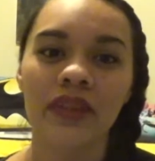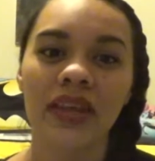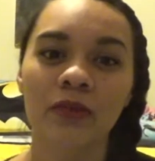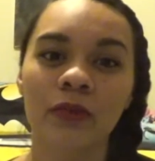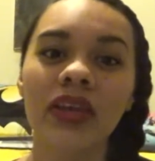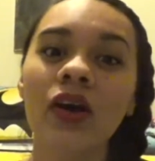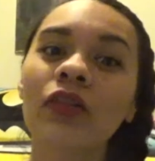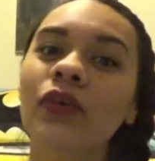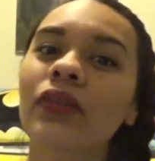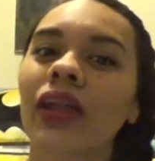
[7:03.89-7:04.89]
And we all
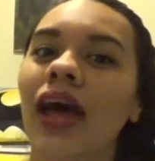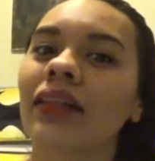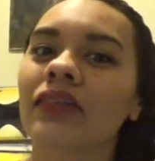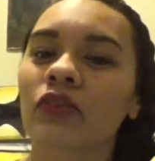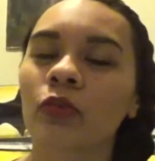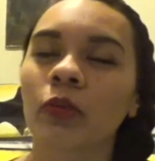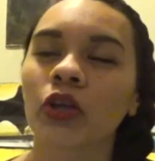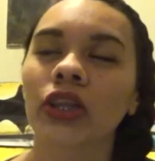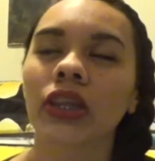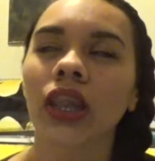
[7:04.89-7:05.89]
know that Alice
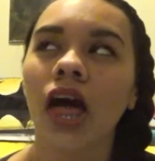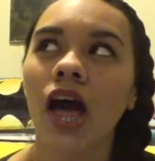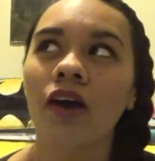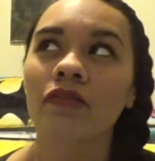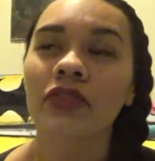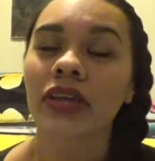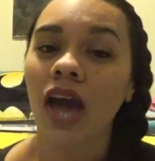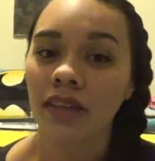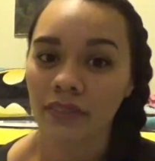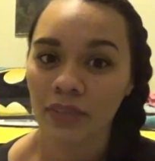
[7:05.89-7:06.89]
Cooper loves
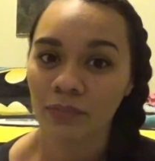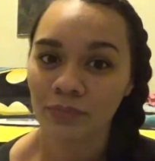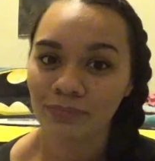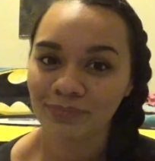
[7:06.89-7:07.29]
gossip.